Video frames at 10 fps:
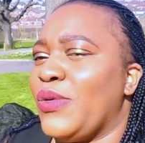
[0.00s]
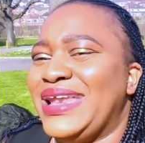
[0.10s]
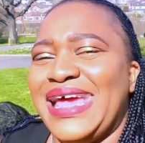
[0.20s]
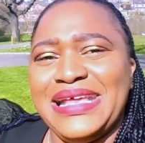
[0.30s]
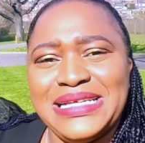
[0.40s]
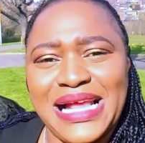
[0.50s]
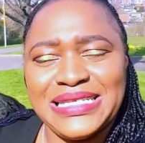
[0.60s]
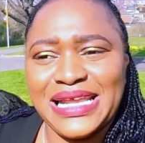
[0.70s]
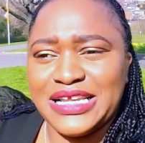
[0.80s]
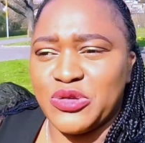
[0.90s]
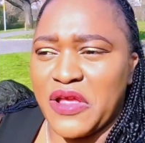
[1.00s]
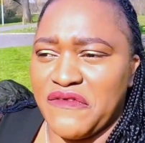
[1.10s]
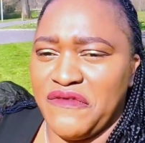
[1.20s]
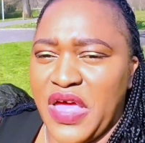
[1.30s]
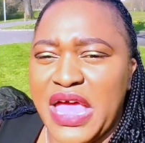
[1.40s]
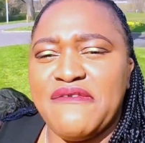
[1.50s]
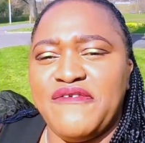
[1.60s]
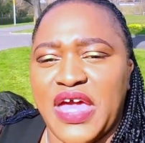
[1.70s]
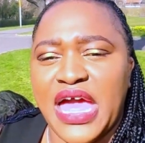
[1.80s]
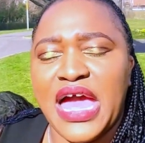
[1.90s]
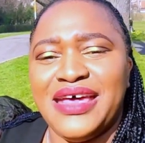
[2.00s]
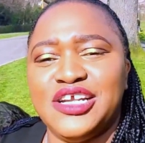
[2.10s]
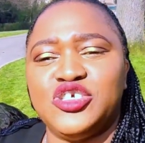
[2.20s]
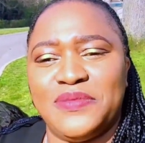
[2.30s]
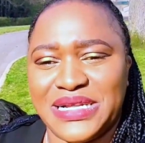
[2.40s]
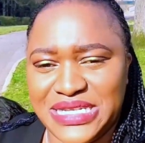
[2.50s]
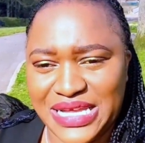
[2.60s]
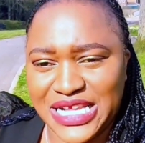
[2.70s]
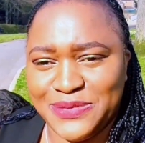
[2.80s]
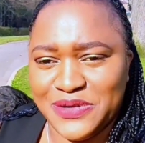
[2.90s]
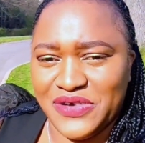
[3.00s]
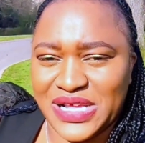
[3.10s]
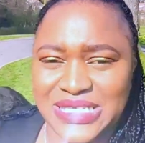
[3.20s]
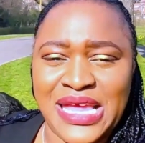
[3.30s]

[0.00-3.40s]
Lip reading: when I initially started, it was a very traumatic experience.